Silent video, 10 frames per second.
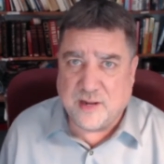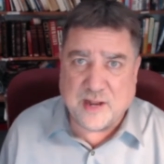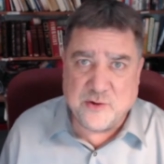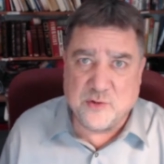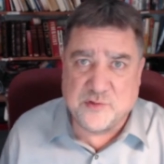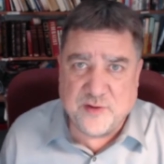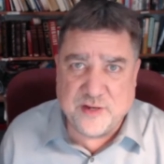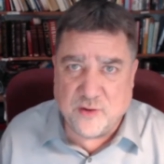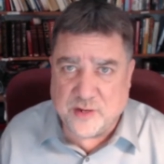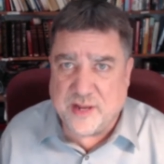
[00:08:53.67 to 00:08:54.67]
and I do this
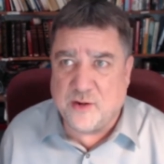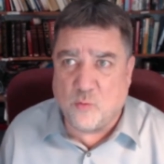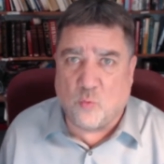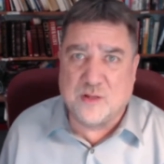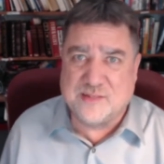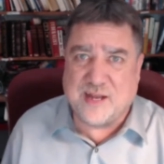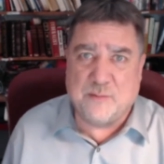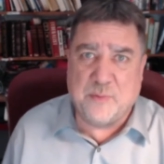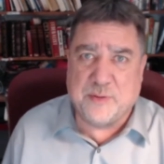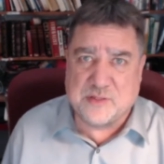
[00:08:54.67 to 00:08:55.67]
video again, once that
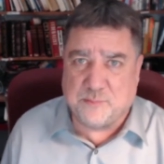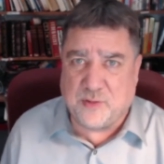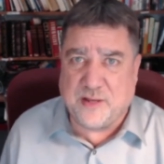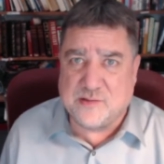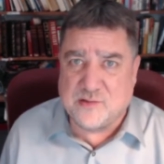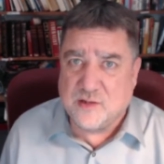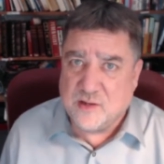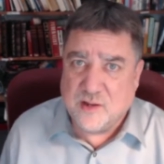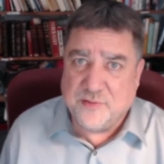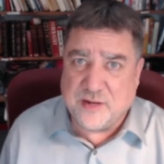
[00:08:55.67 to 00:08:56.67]
amendment's in place,
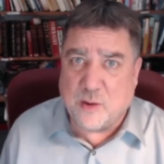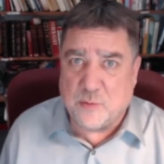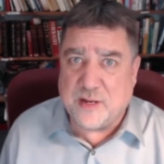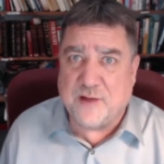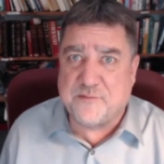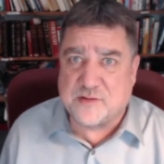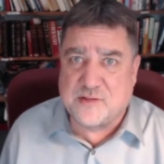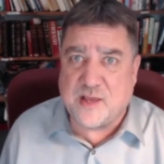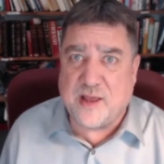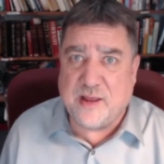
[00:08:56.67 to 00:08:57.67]
then I would have to
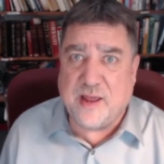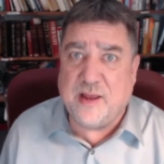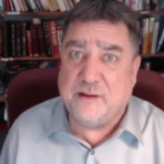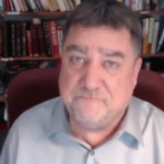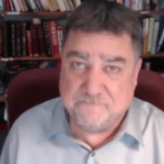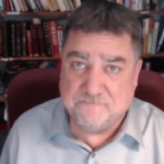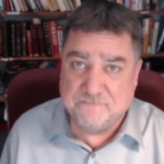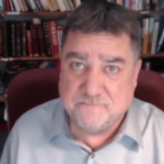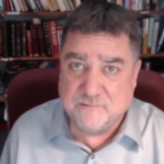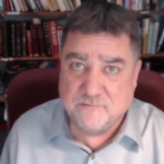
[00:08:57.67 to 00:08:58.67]
say, hey,
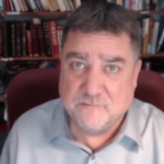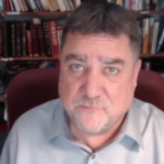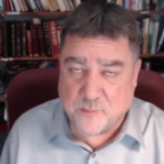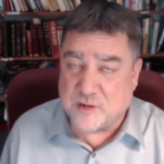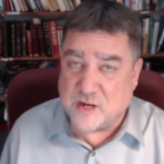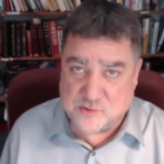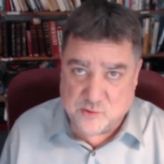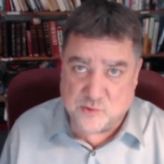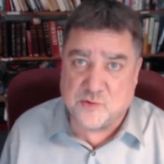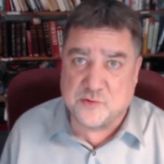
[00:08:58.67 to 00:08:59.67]
from a
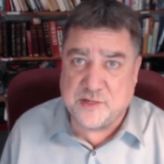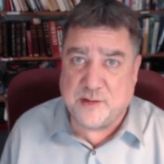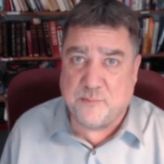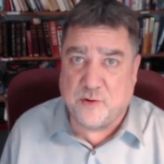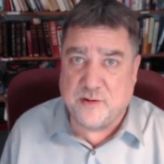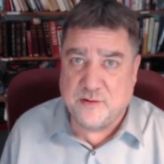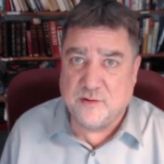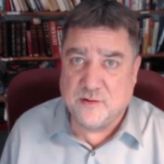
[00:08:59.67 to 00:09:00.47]
constitutional standpoint,